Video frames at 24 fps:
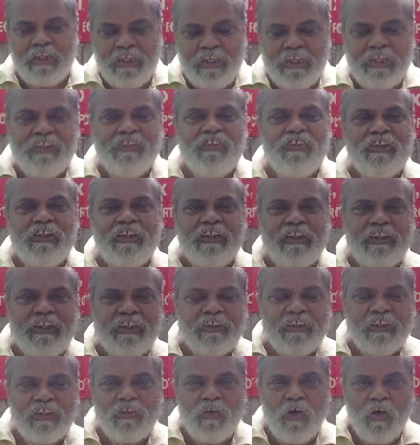edge
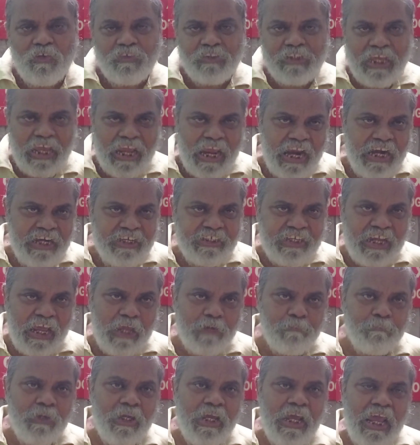created on the N
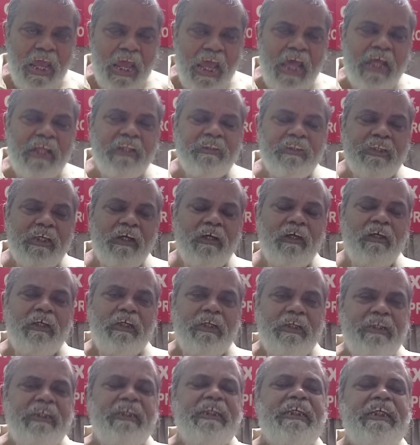type and the
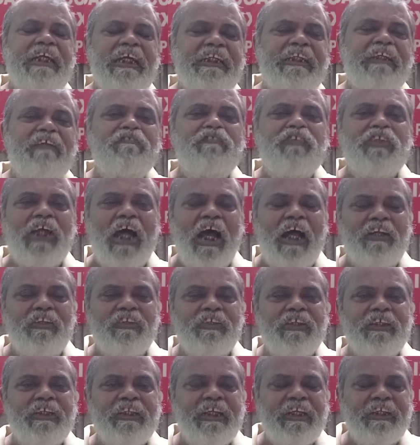negative charge
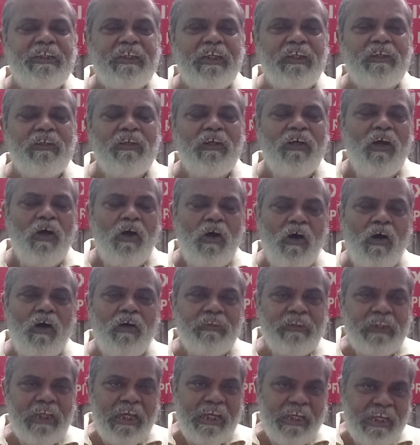created
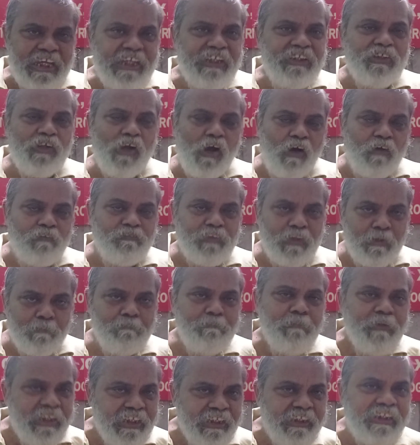on the edge of the
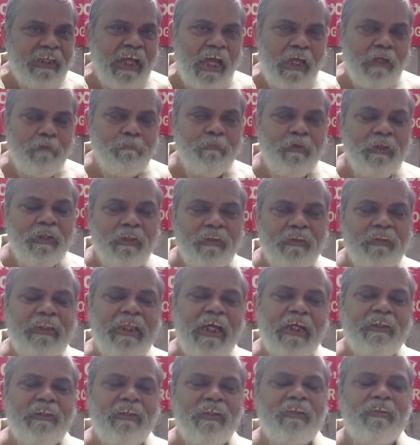P type,
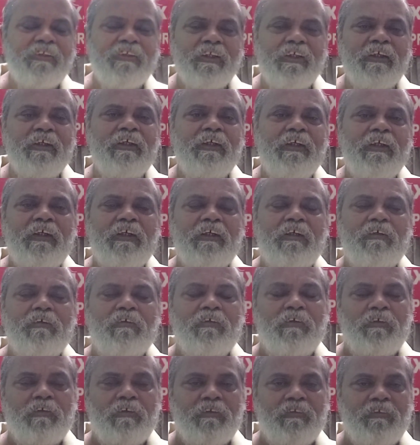that is
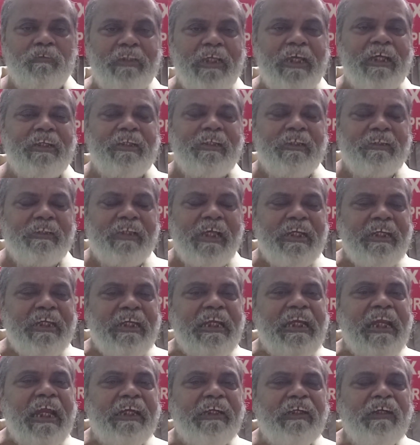there is an
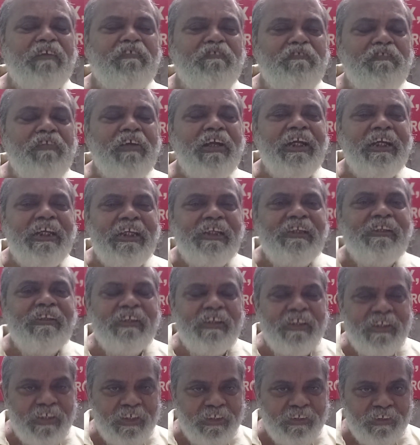electric field is
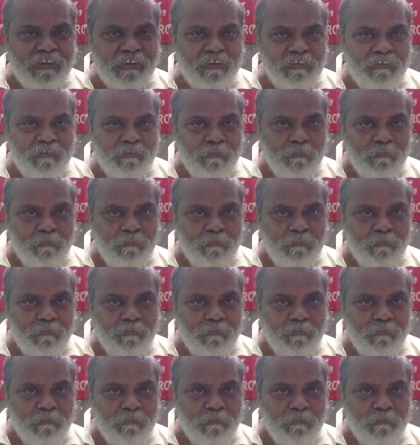created.